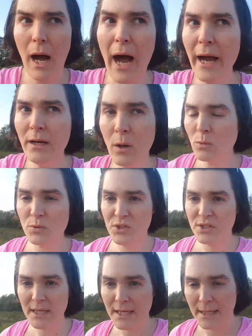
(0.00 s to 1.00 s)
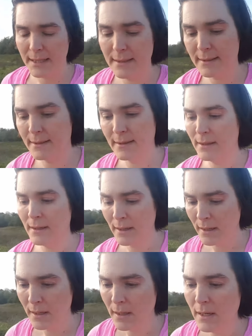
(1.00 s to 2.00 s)
I don't see
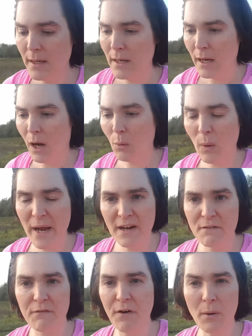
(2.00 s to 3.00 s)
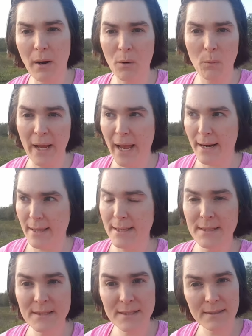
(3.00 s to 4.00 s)
a way to vote our way out of
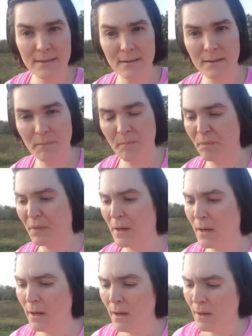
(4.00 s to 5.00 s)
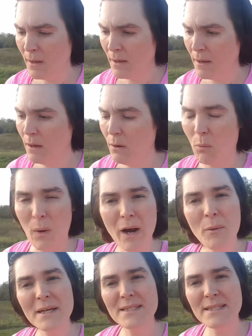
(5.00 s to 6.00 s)
this. Why do I